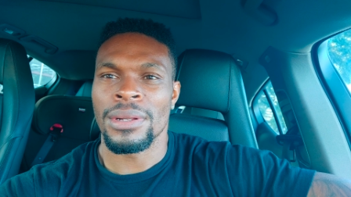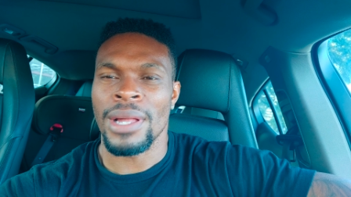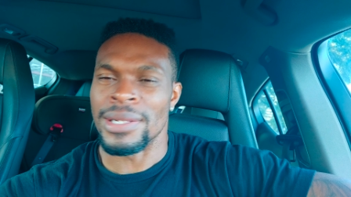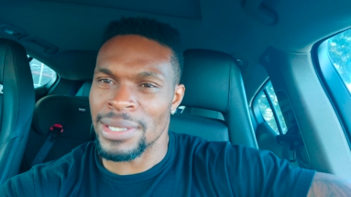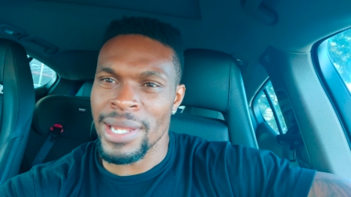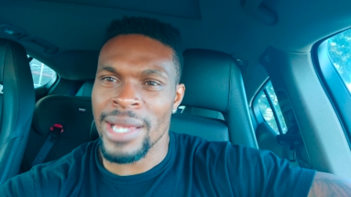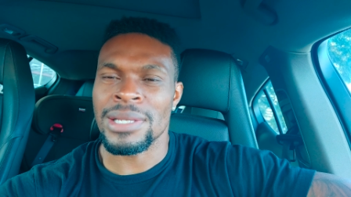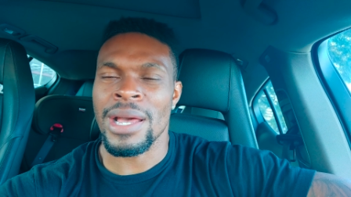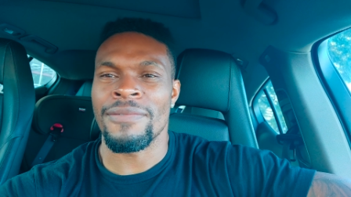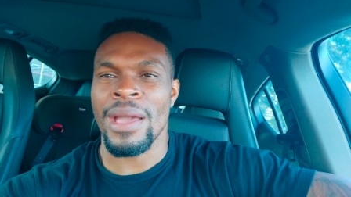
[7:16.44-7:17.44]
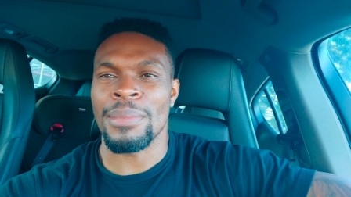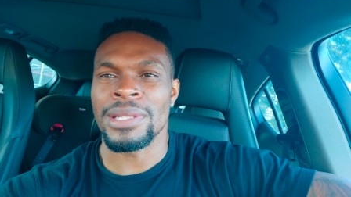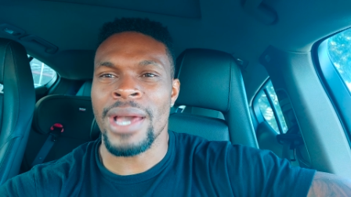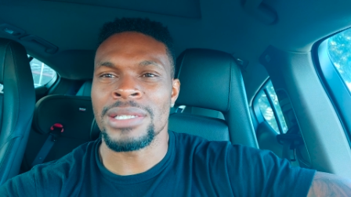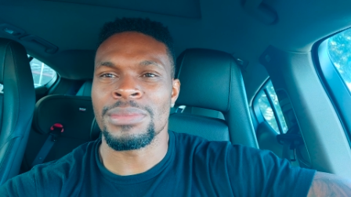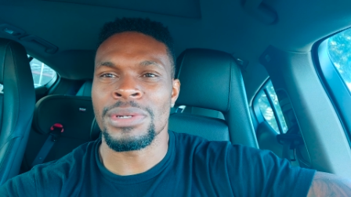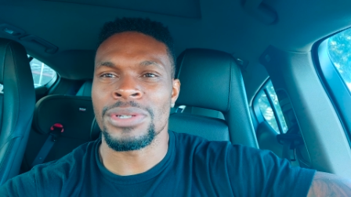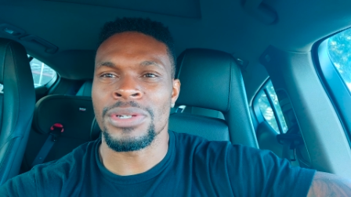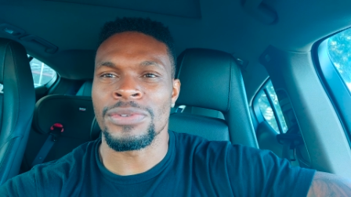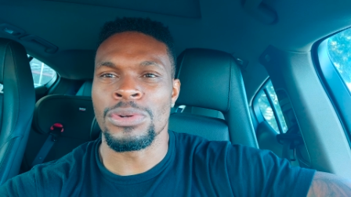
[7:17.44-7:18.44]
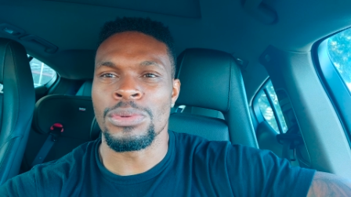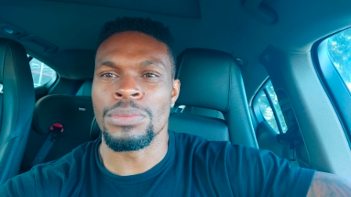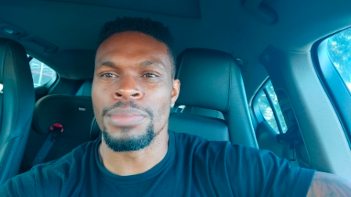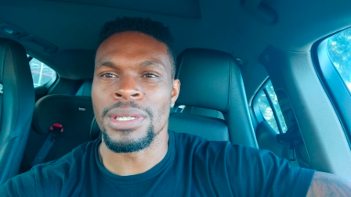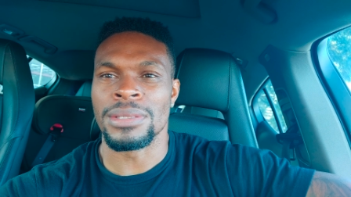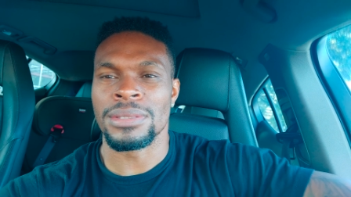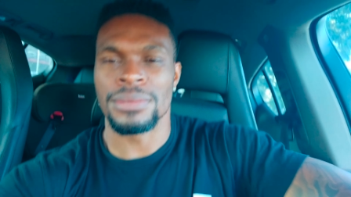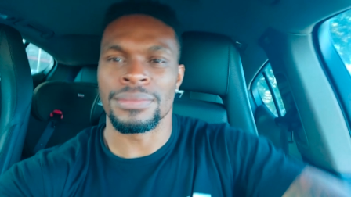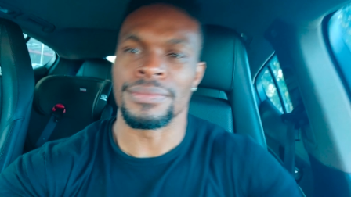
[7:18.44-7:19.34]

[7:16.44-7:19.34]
Until next time, family. Dynast Amir, Search for Uhuru. Peace.